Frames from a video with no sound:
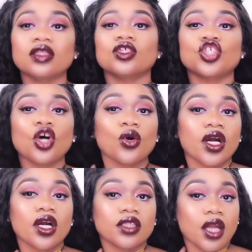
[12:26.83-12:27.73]
the
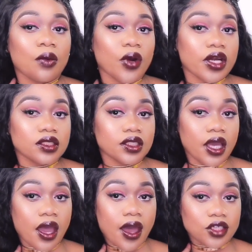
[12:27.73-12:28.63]
choker that I'm wearing today,
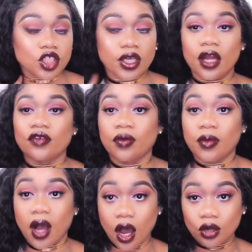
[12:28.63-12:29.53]
I actually got it from
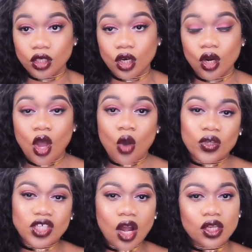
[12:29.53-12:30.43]
Aldo,
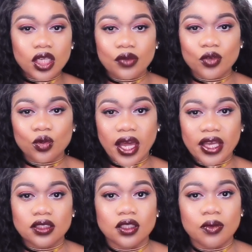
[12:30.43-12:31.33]
which I'll leave you
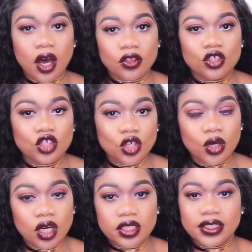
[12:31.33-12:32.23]
like some other
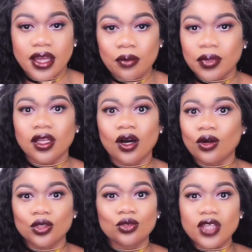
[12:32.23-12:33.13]
chokers down below.
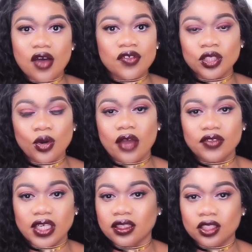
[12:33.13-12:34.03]
You definitely don't have
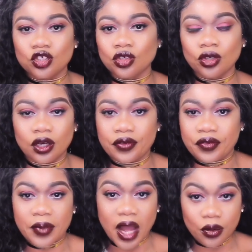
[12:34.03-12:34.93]
to get this choker
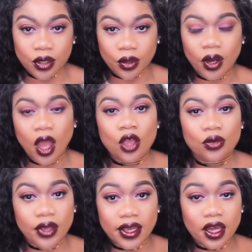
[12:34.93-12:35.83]
from Aldo. You
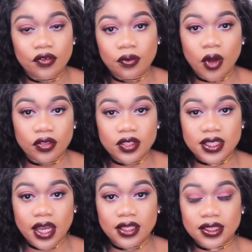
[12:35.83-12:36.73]
can get it from other
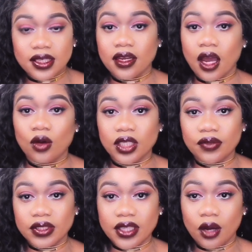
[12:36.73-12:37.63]
sites and I'll
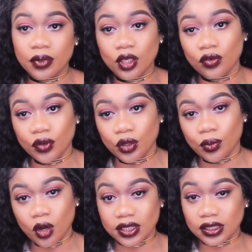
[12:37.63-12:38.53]
leave it down below for you
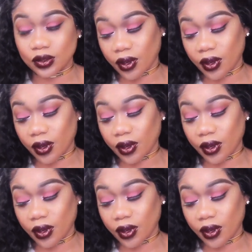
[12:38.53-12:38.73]
bosses,